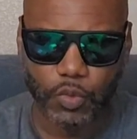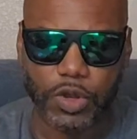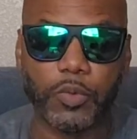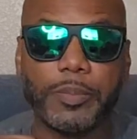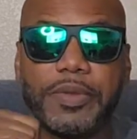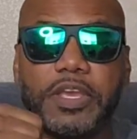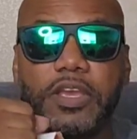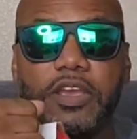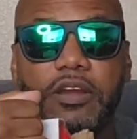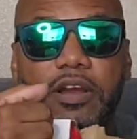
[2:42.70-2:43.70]
what would
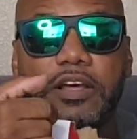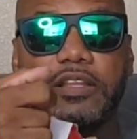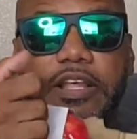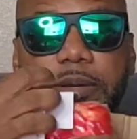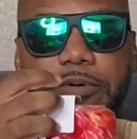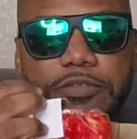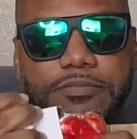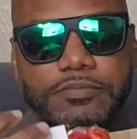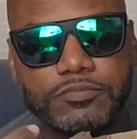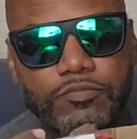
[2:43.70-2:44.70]
be in here unlabeled.